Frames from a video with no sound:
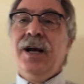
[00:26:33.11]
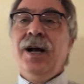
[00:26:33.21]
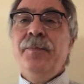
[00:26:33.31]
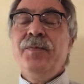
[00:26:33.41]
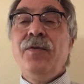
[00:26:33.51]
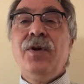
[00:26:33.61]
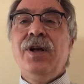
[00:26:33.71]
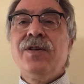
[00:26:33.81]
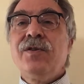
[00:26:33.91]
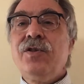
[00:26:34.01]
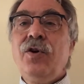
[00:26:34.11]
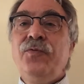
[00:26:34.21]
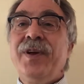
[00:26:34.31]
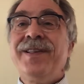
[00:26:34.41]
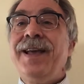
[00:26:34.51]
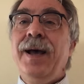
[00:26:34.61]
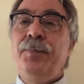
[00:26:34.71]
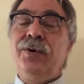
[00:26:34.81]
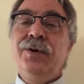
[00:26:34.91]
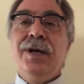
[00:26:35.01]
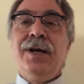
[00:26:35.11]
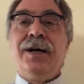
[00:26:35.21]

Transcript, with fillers: Um, uh, so, for example,